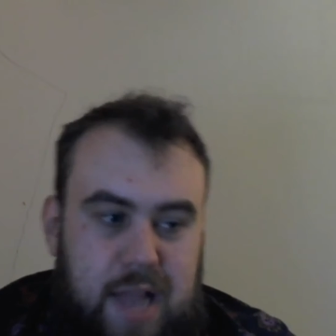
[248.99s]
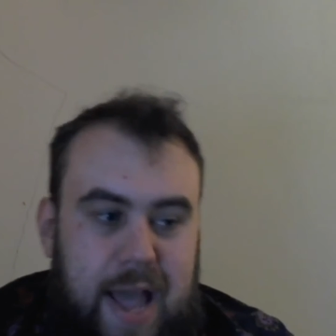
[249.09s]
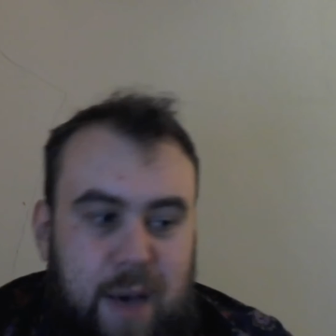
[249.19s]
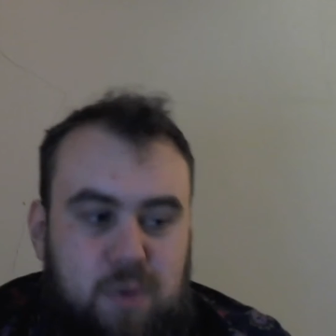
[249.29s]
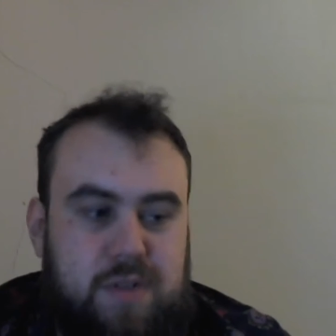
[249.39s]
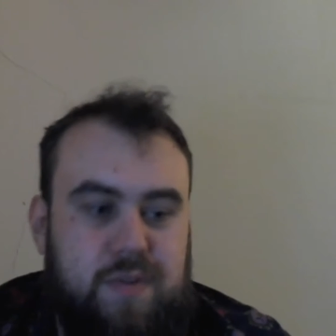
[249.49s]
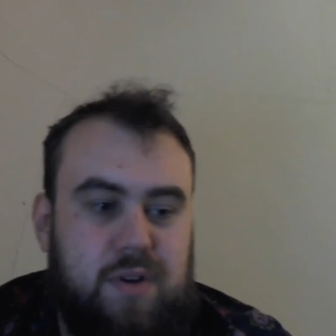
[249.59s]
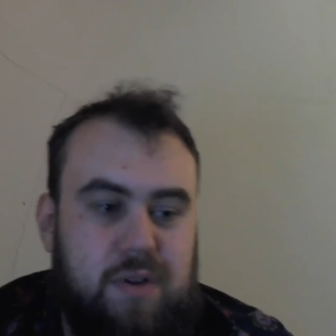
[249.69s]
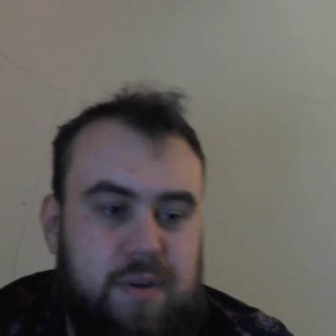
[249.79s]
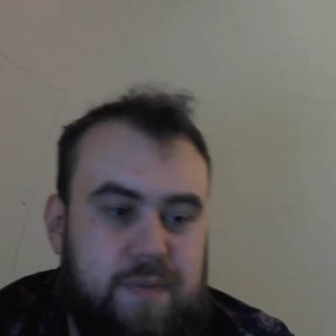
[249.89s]
out of the
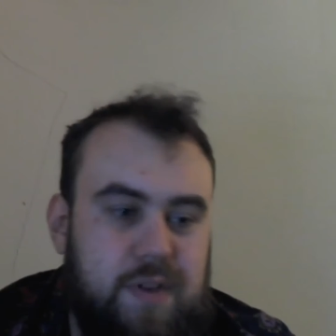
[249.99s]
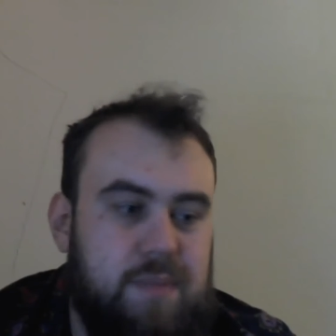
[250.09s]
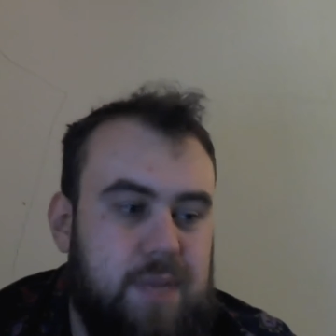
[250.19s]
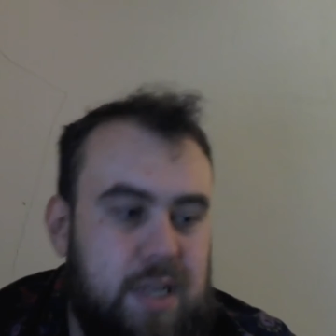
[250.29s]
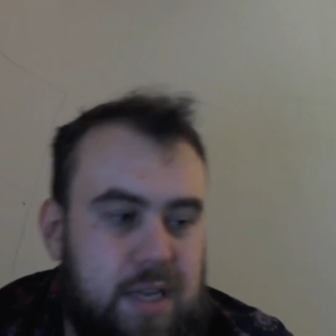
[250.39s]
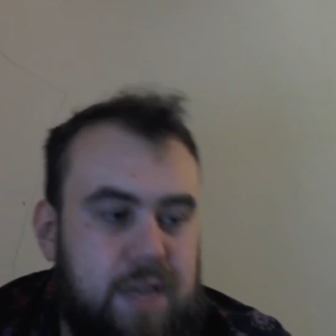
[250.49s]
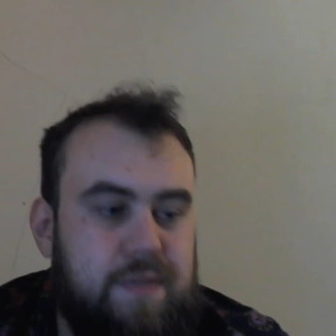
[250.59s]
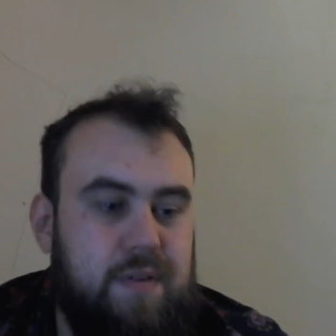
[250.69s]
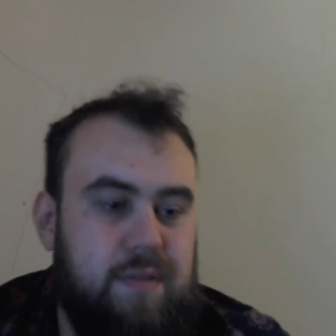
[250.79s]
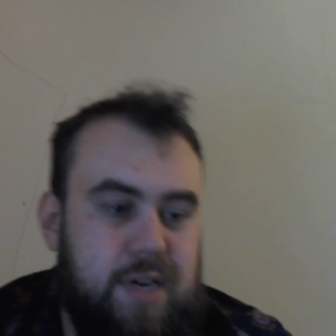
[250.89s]
group for completely
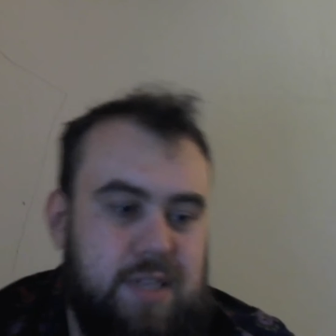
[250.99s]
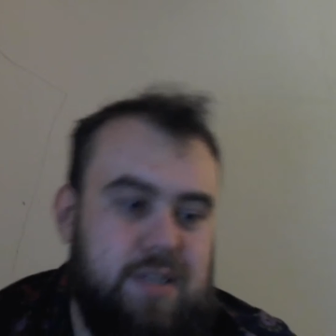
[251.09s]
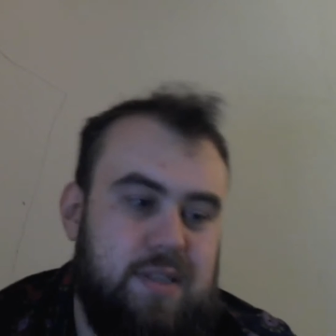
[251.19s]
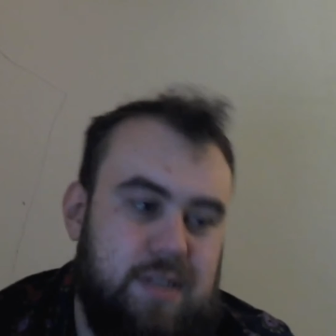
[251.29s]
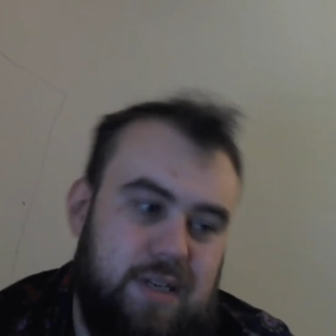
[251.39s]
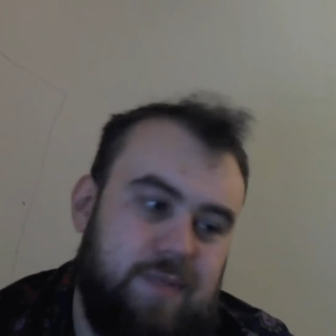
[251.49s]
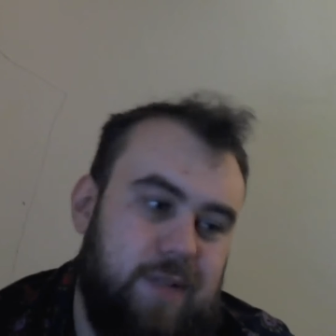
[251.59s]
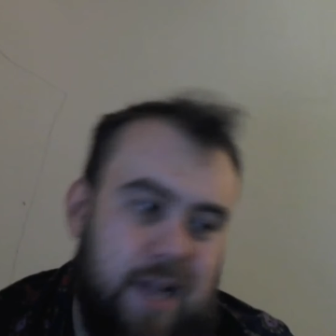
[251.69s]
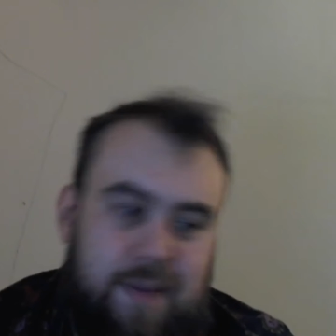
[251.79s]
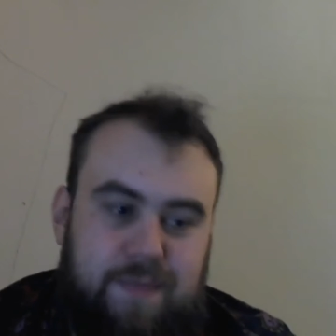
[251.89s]
different reasons and we
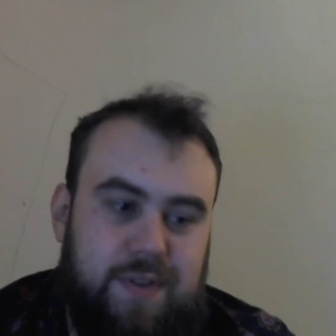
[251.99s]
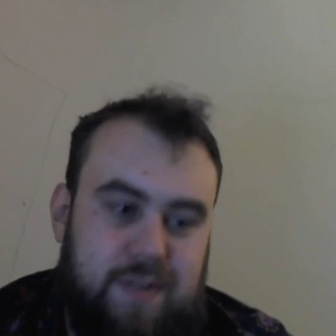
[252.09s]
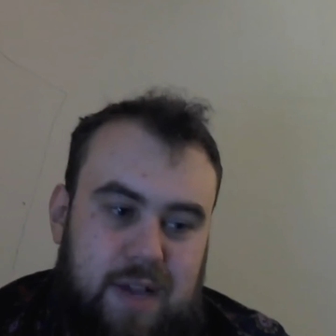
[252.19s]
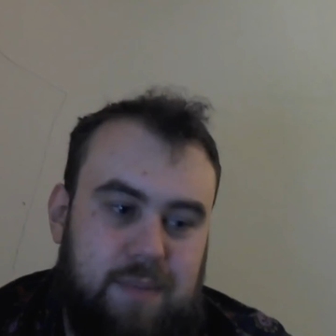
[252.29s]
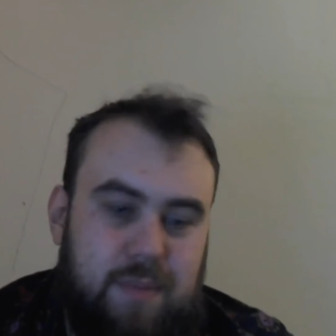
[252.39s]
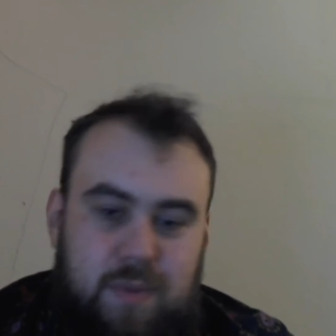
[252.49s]
will have the same